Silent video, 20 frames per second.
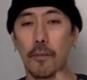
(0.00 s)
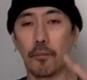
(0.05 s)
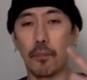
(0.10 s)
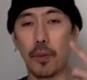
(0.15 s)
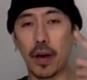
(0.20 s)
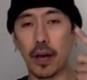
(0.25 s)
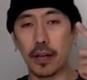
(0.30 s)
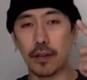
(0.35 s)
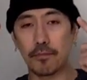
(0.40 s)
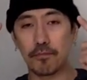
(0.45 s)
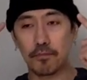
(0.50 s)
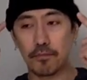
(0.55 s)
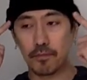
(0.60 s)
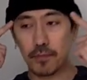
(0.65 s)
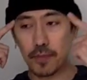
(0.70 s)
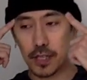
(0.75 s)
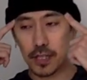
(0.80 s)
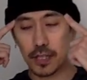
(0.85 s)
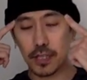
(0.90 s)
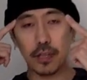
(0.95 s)
but
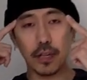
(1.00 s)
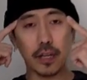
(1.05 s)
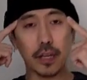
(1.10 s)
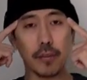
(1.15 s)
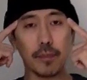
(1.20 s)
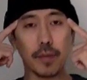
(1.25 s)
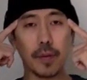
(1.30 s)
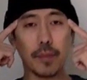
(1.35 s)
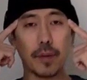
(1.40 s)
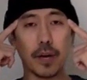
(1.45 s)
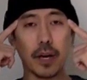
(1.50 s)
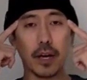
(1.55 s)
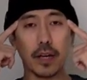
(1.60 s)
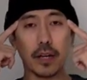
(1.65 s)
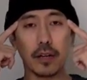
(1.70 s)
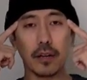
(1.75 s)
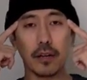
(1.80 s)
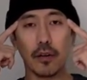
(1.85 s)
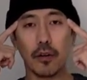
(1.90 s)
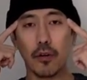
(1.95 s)
stuck in my mind.
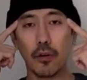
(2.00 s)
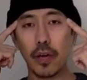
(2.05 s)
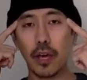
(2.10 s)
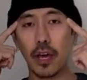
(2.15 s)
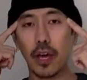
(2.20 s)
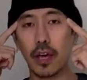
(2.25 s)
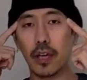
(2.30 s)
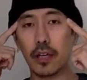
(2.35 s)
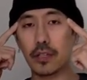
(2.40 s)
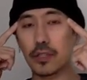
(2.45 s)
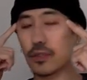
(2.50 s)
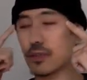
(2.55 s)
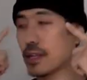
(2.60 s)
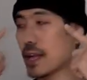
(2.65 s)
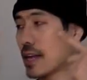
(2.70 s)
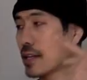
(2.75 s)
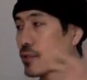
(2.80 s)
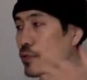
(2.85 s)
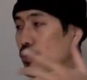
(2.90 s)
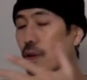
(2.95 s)
Okay, so
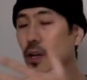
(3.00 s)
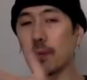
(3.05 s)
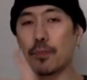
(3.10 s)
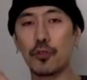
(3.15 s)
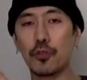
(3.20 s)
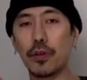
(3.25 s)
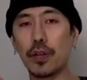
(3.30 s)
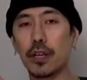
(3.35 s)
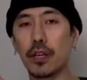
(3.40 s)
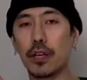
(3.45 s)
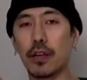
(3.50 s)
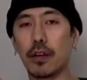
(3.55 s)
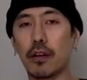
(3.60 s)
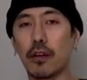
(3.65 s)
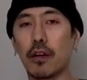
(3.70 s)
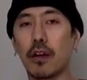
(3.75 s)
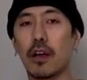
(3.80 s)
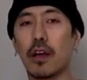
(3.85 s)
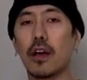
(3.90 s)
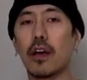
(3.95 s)
that's what I'm doing here.